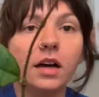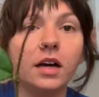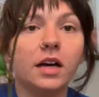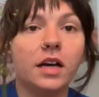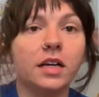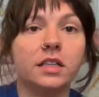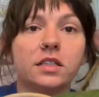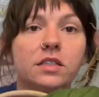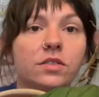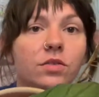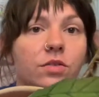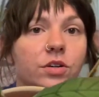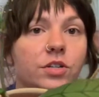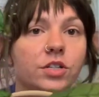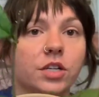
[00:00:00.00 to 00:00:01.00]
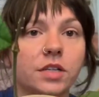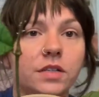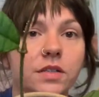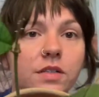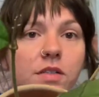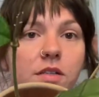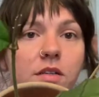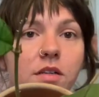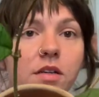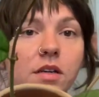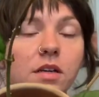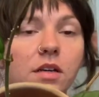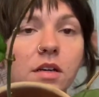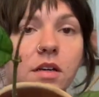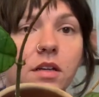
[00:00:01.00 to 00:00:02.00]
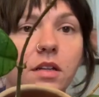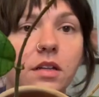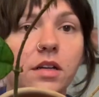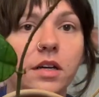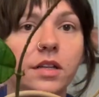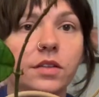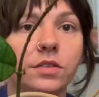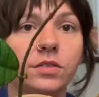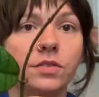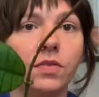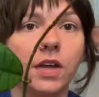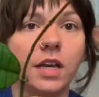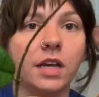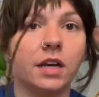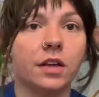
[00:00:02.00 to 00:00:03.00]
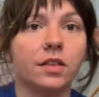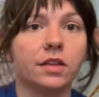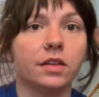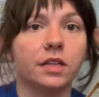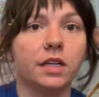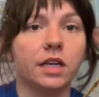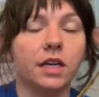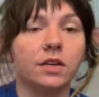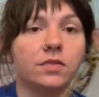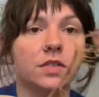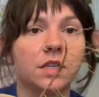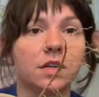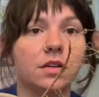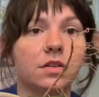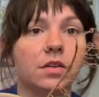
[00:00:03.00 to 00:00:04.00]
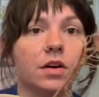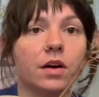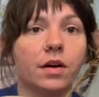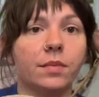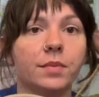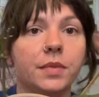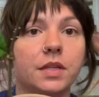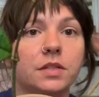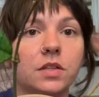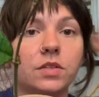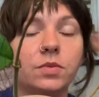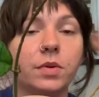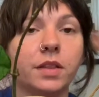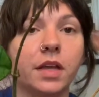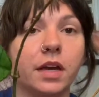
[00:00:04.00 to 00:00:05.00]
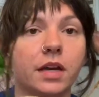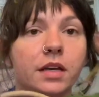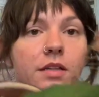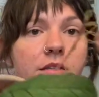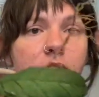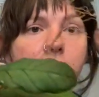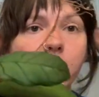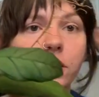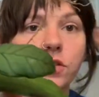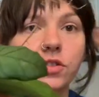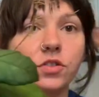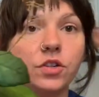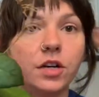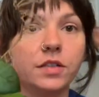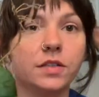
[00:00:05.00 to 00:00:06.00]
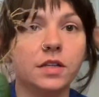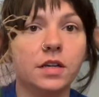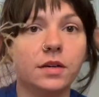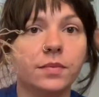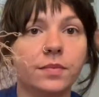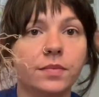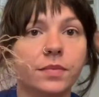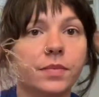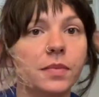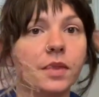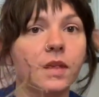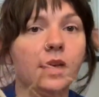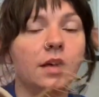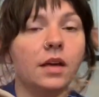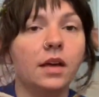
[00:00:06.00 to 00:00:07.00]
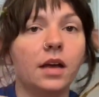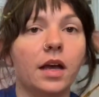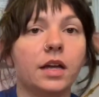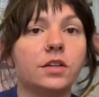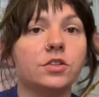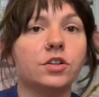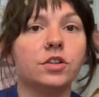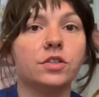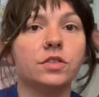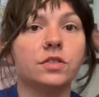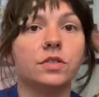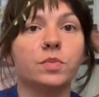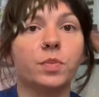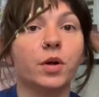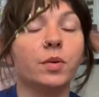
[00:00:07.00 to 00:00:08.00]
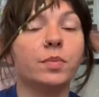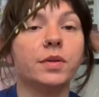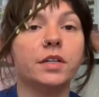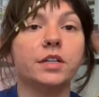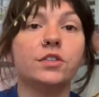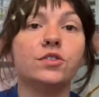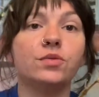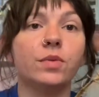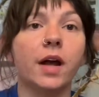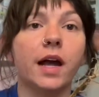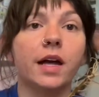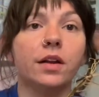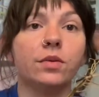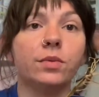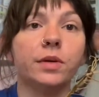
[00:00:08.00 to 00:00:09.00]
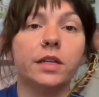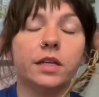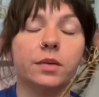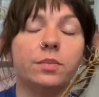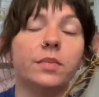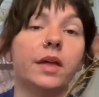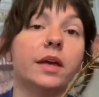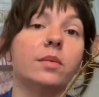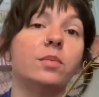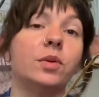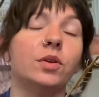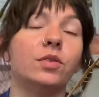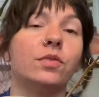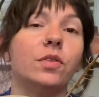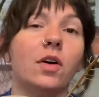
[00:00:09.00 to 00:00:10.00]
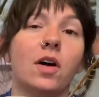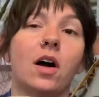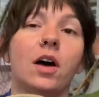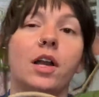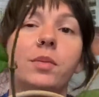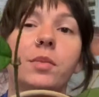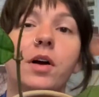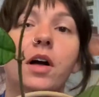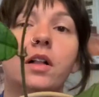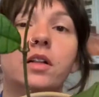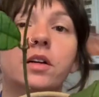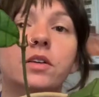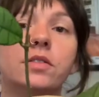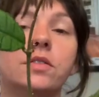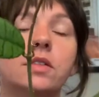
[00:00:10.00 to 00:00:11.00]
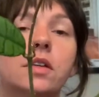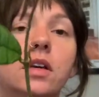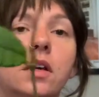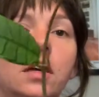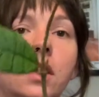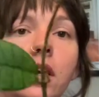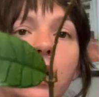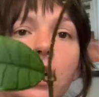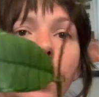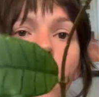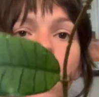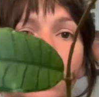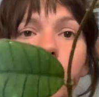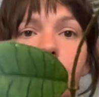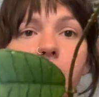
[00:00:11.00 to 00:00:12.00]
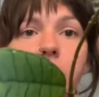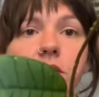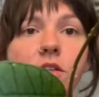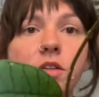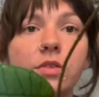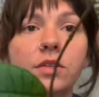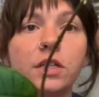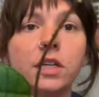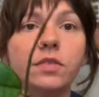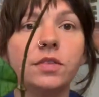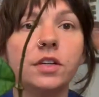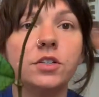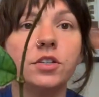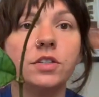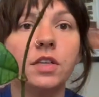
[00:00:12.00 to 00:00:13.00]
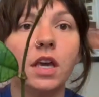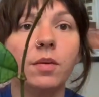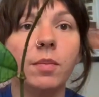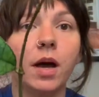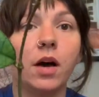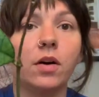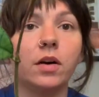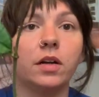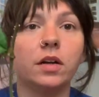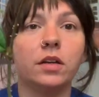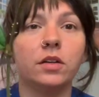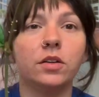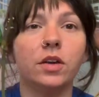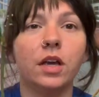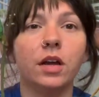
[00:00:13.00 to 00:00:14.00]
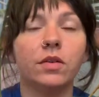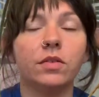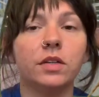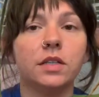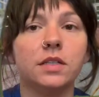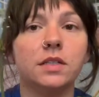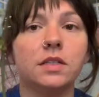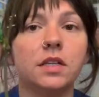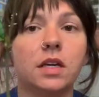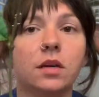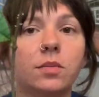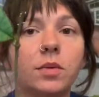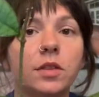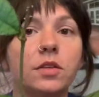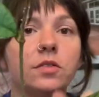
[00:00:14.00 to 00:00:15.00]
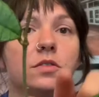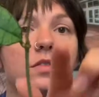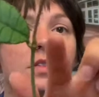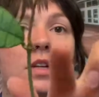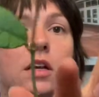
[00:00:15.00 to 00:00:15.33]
It's gorgeous. Look at those veining on the leaves, and this is one that gets sun stressing and turns purplish red, a really like beautiful autumn colors. That's a new leaf that just came out, and you can't really see it, but there's a